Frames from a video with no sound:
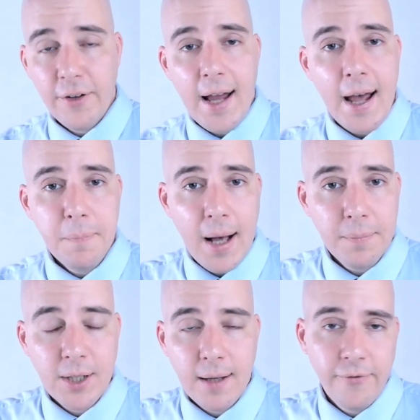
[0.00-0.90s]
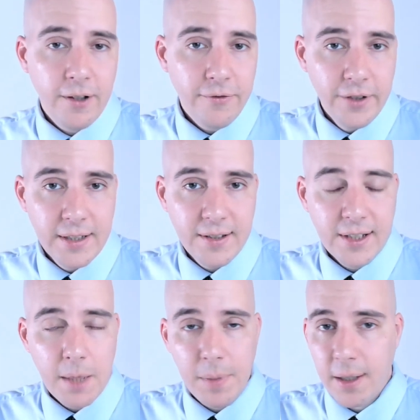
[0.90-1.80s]
If an ad pops up, feel free to
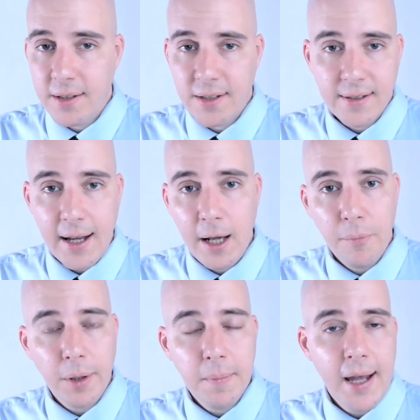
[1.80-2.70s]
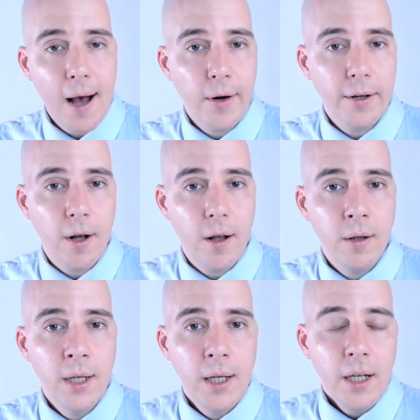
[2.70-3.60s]
skip it because it's not helping me out at
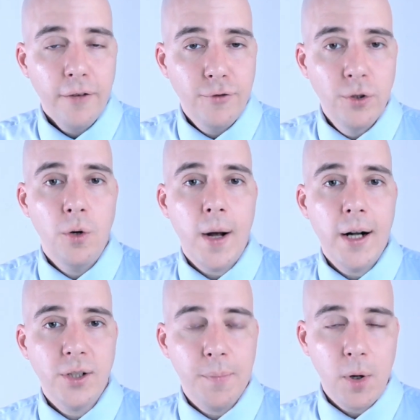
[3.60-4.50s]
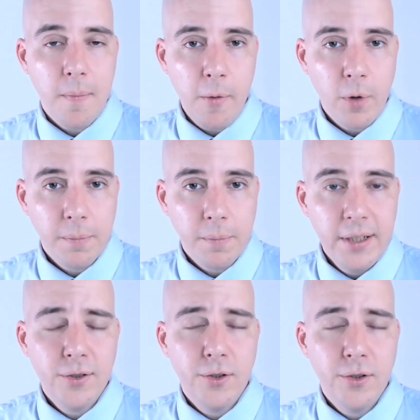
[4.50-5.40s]
all. If you do want to support my work,
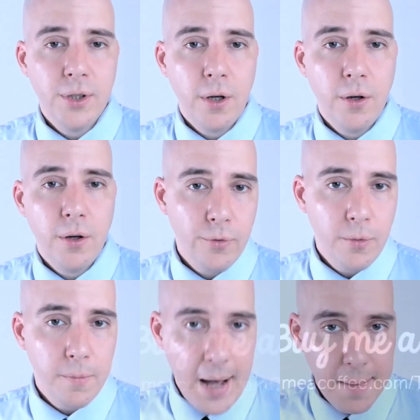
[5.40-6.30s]
please do so through